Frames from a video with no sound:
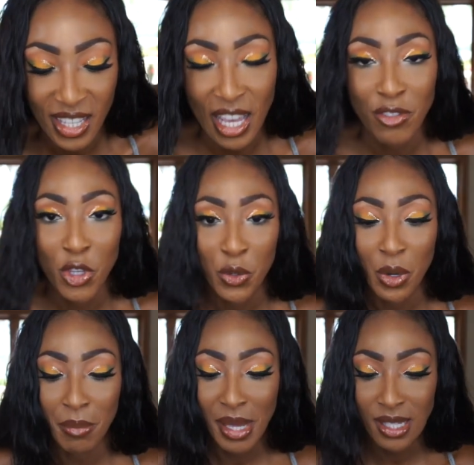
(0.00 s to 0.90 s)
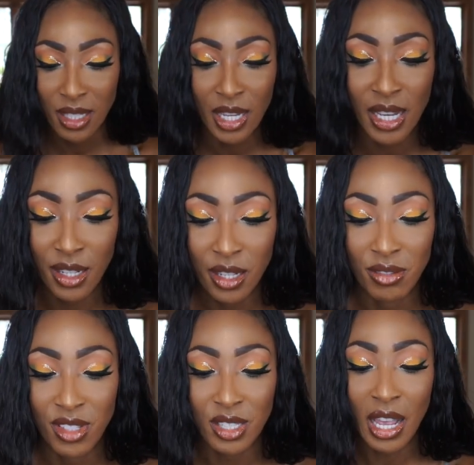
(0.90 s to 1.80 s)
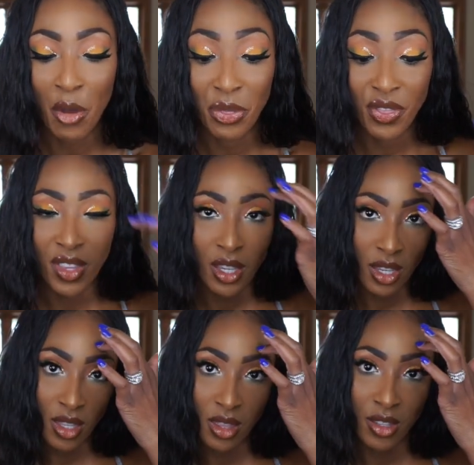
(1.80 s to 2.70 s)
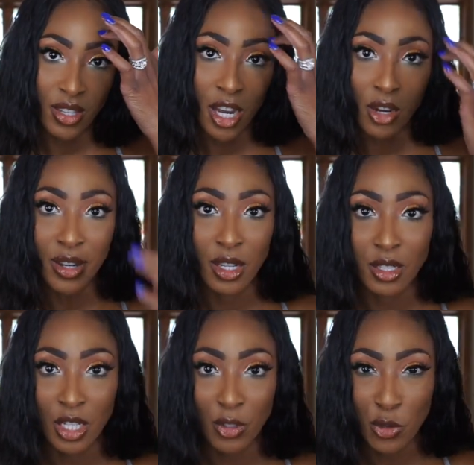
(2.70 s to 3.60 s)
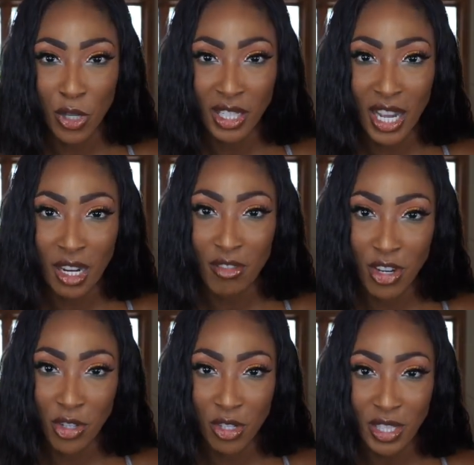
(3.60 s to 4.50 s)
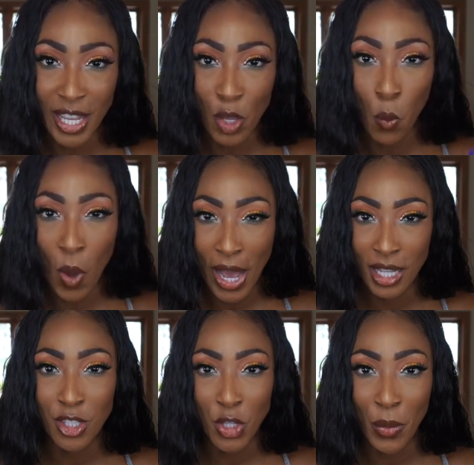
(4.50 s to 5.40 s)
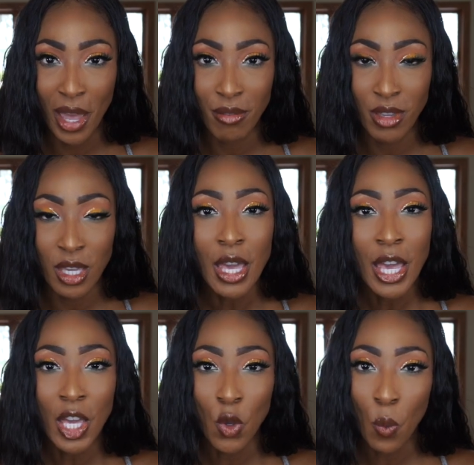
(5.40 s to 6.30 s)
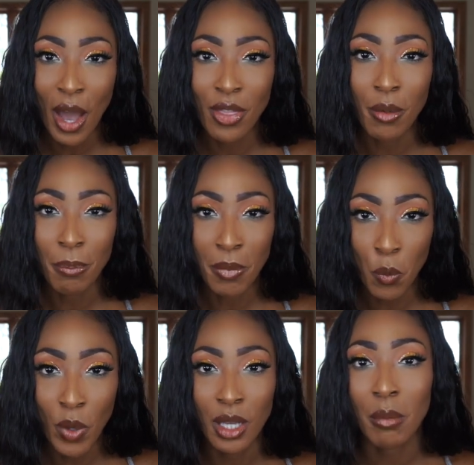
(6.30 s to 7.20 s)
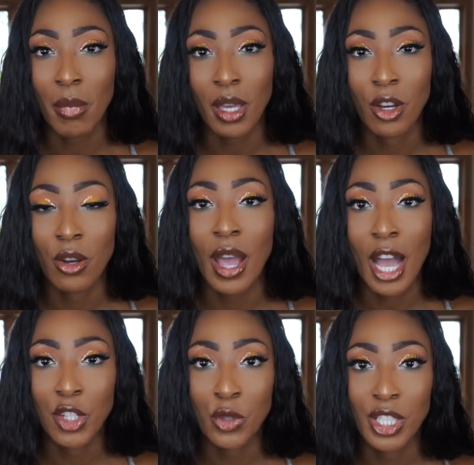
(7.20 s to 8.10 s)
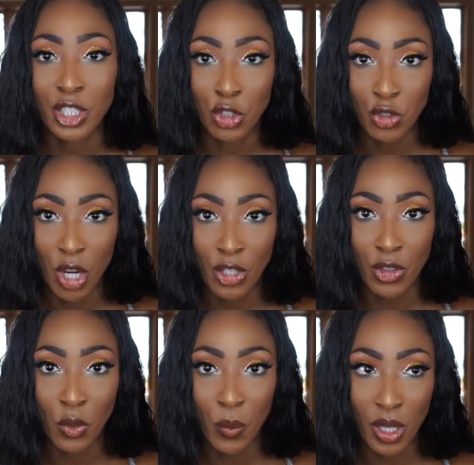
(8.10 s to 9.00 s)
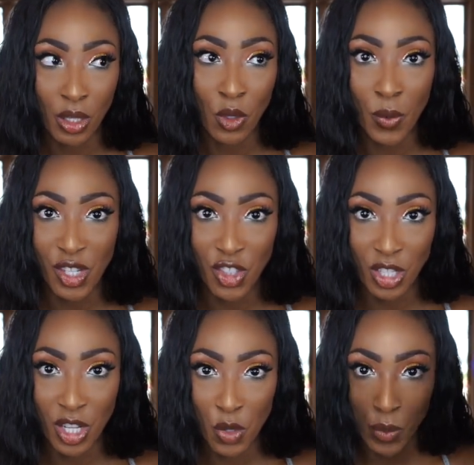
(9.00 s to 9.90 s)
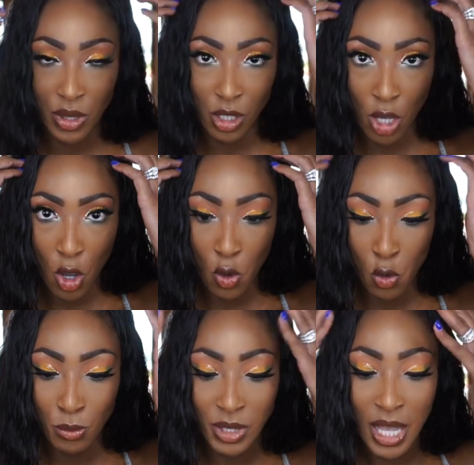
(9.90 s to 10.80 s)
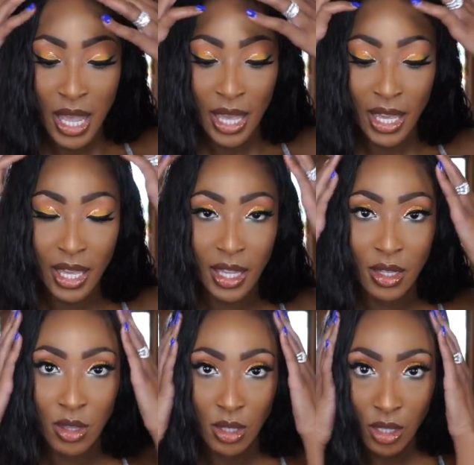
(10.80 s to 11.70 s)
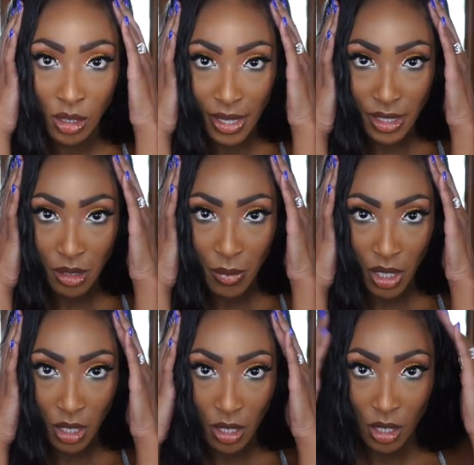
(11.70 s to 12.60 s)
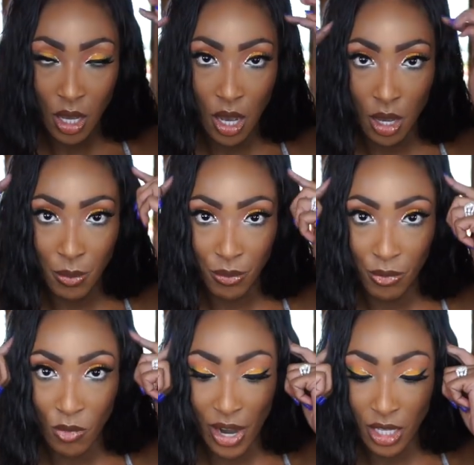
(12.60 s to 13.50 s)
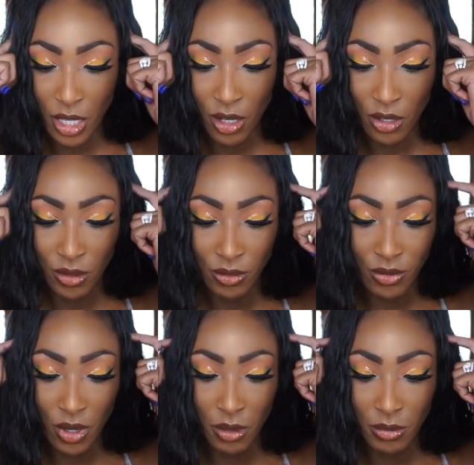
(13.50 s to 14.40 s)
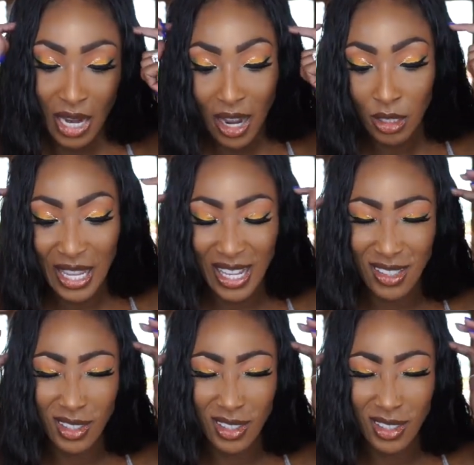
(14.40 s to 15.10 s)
gave you a basic idea of just how thick this hair is, and you can kind of understand why it's so heavy and why the wig maker actually constructed the wig the way she did, with the combs and the lace being right here, from not